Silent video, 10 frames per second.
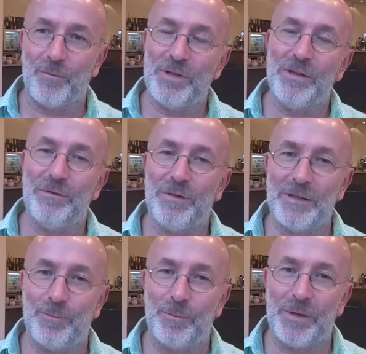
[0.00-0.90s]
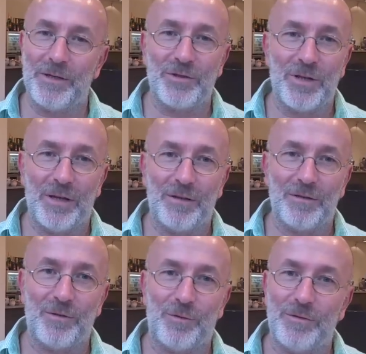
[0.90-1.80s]
recent Facebook page
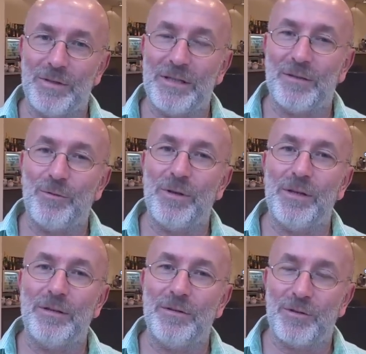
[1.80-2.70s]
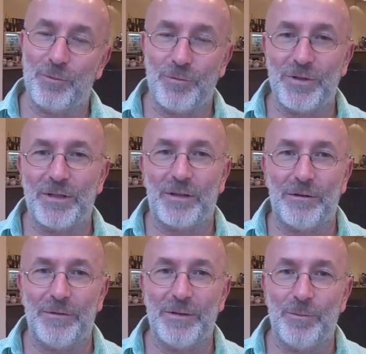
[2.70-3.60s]
called East Lothian Schools
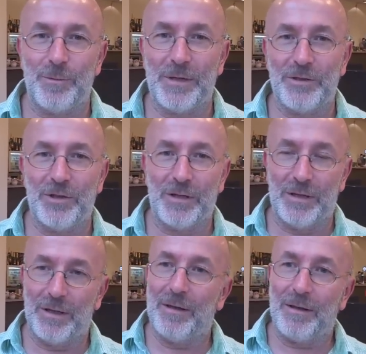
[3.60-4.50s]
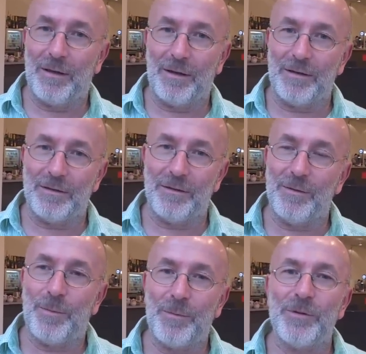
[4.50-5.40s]
Guitar Facebook page, and
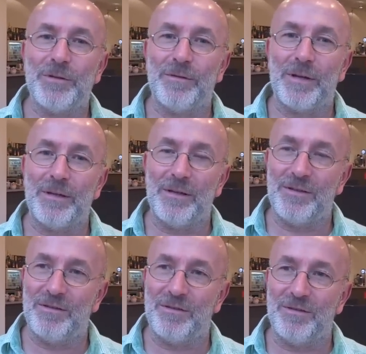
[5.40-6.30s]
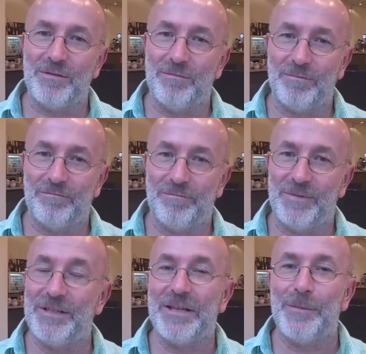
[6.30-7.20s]
the purpose of that is to
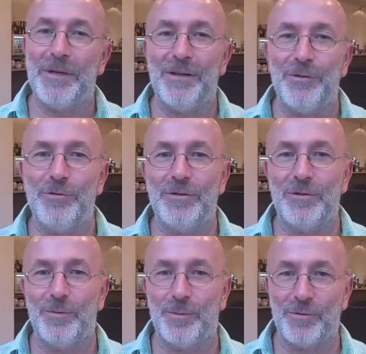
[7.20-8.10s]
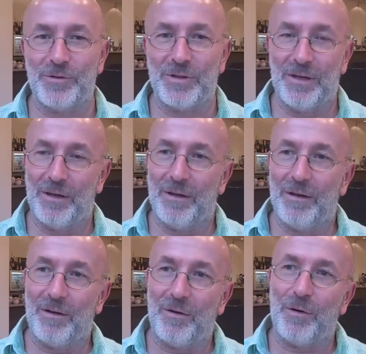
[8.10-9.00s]
disseminate news to pupils
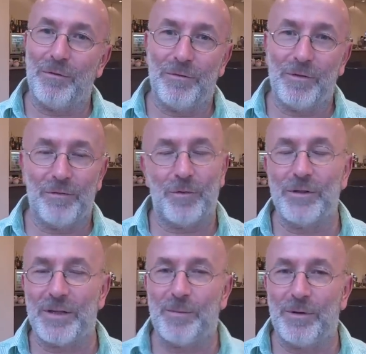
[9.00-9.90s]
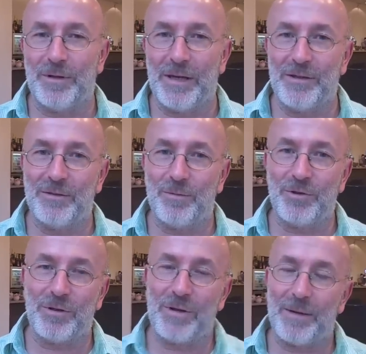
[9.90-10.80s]
of, for example, gigs
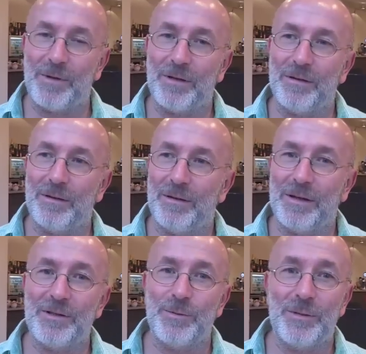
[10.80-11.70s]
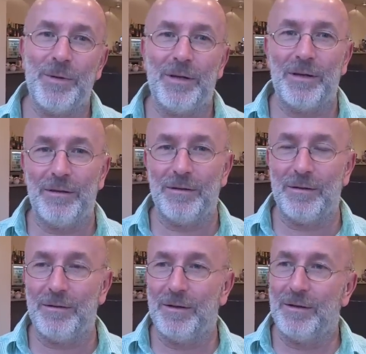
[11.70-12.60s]
which are happening as we speak in
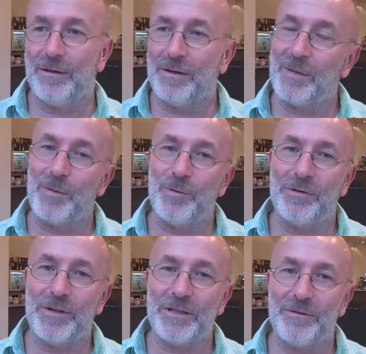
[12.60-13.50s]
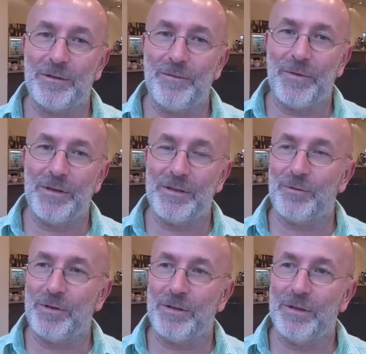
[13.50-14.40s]
the Lammermuir Festival in
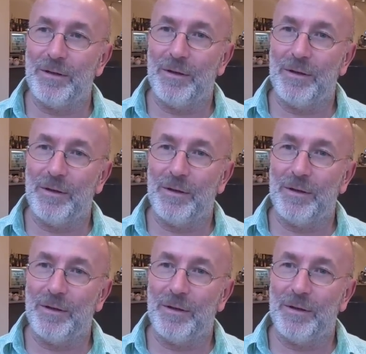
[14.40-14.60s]
East Lothian.